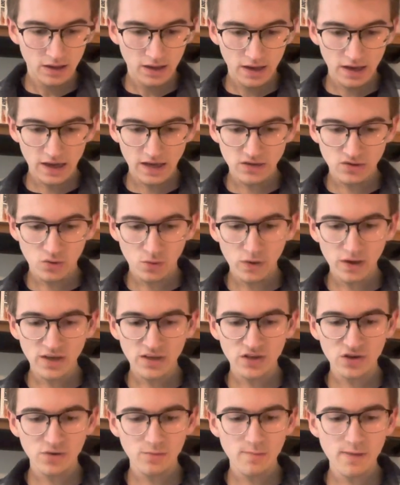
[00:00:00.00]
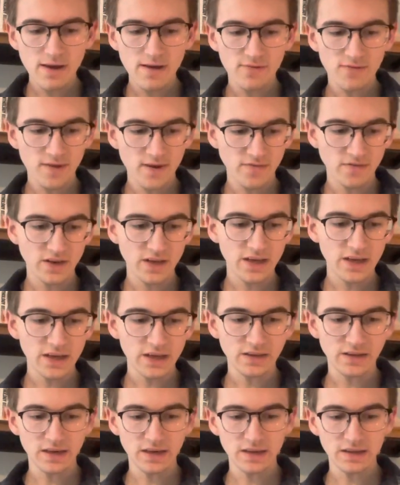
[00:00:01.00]
In 22b50, he
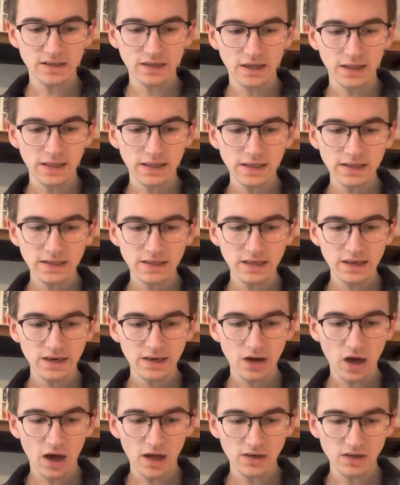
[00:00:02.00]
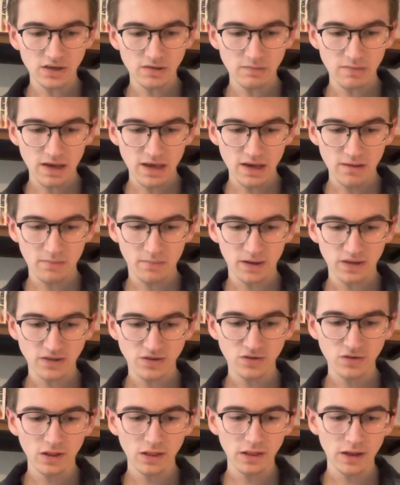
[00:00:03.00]
says, "Listening not to me, but to
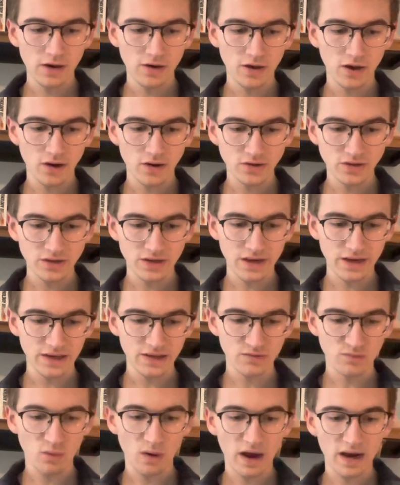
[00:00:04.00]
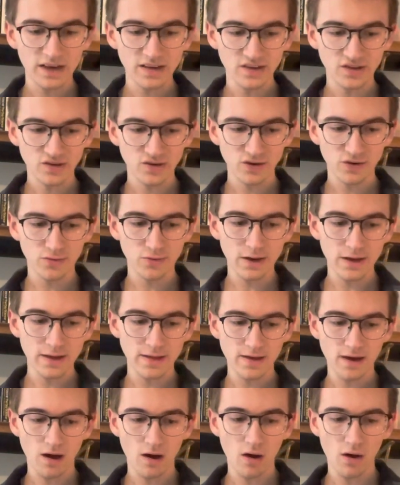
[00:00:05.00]
the Logos, it is wise to agree
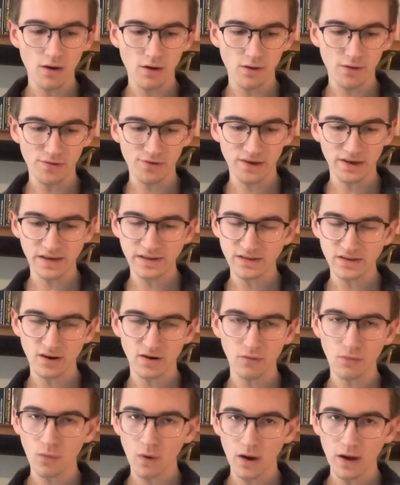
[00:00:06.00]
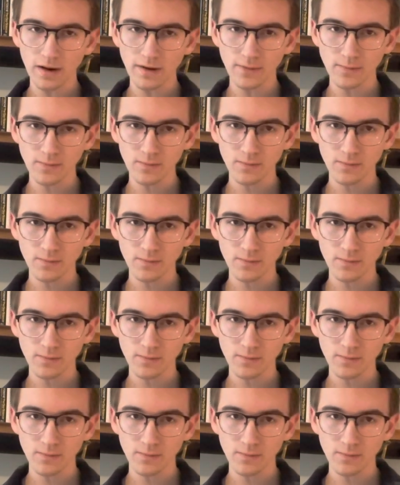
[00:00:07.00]
that all things are one."